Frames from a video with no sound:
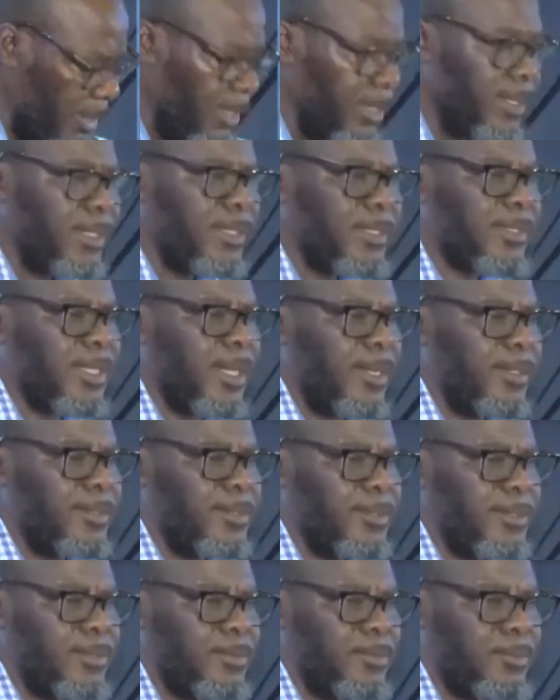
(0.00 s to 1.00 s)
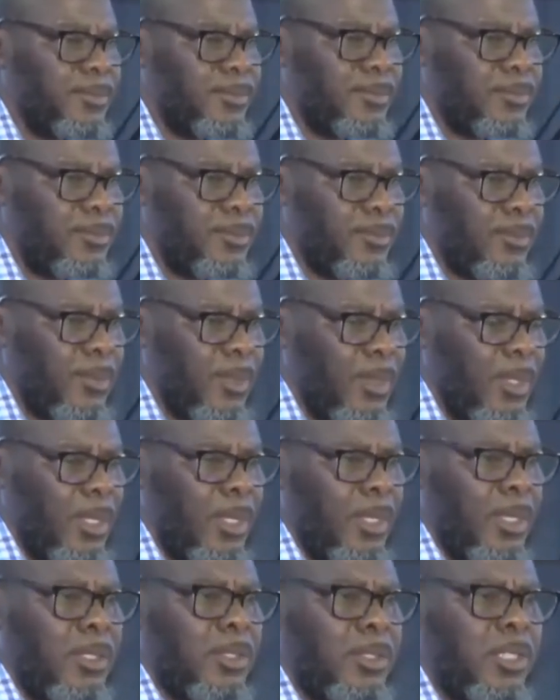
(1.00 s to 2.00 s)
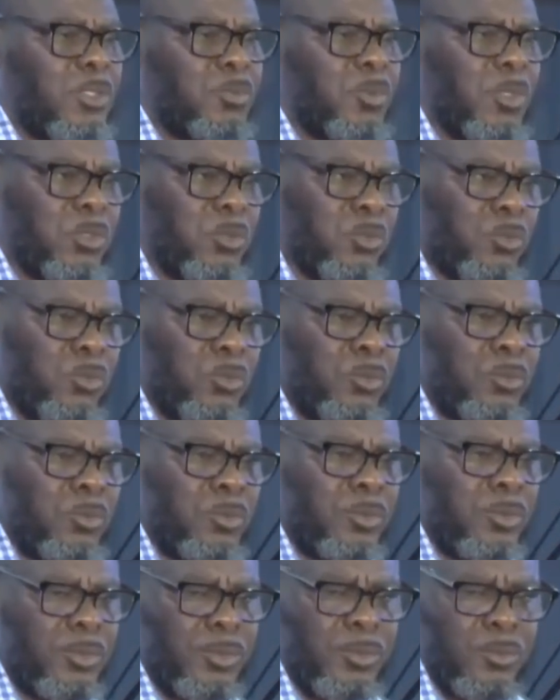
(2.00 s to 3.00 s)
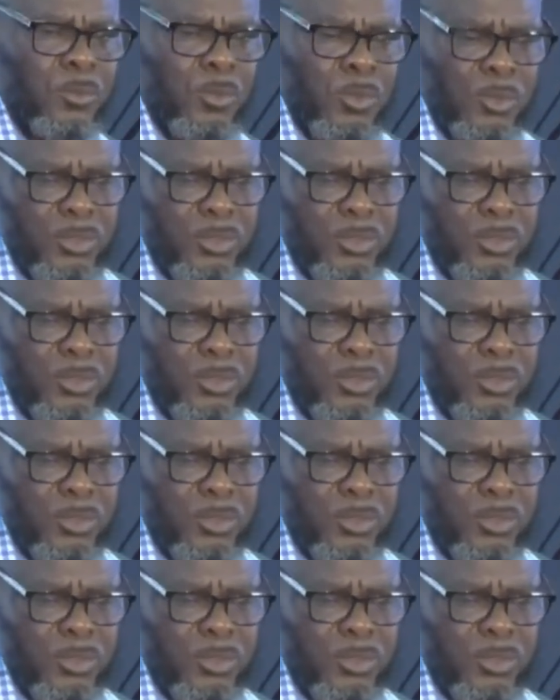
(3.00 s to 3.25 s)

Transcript: in the Sand. This person was